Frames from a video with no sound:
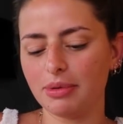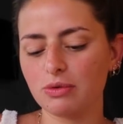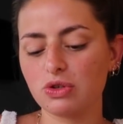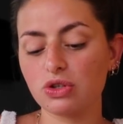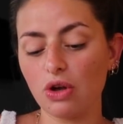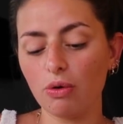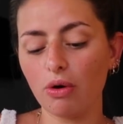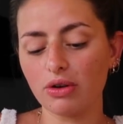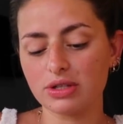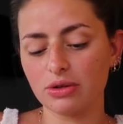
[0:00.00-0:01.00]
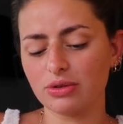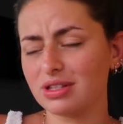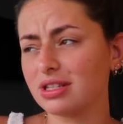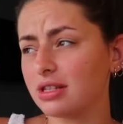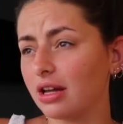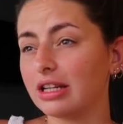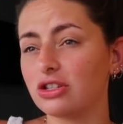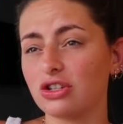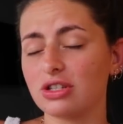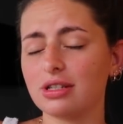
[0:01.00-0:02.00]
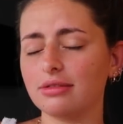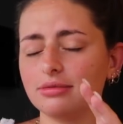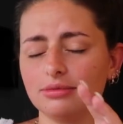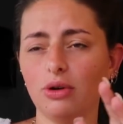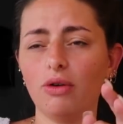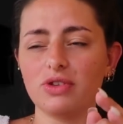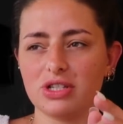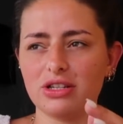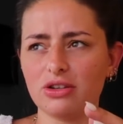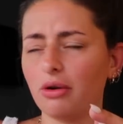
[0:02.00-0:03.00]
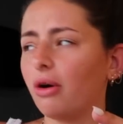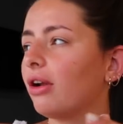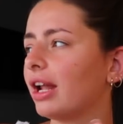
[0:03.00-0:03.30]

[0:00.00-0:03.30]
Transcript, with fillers: but it was so hot still because the sun is just obviously so hot.